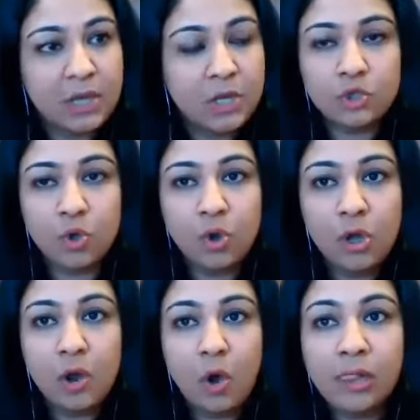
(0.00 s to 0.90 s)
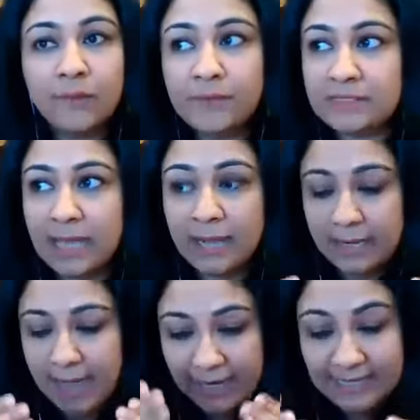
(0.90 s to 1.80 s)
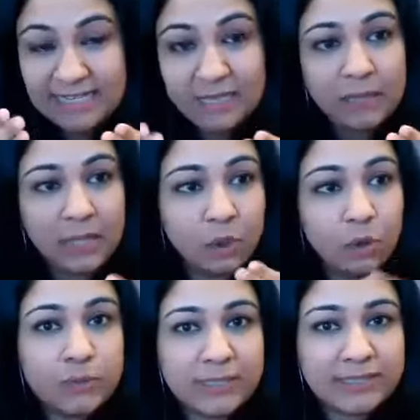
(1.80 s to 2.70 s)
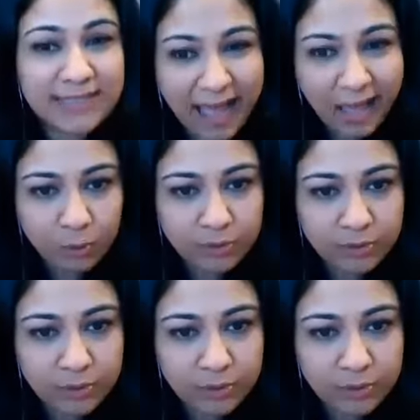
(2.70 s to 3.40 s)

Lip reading: So all of a sudden, academia loses out